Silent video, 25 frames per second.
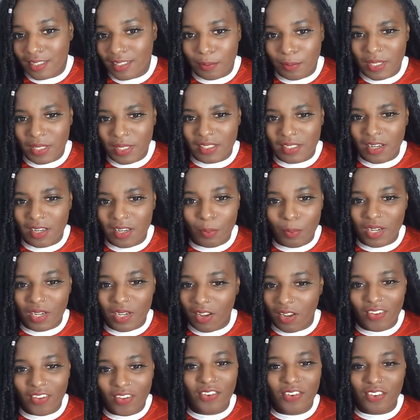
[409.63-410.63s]
the biggest club
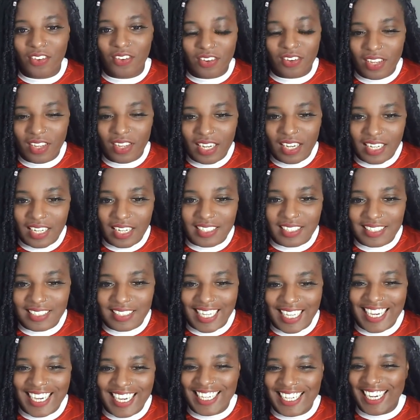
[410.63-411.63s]
in London, let's
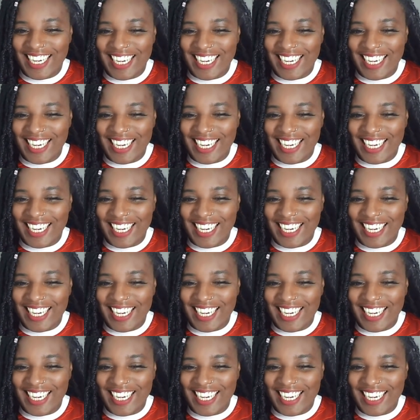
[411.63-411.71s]
say.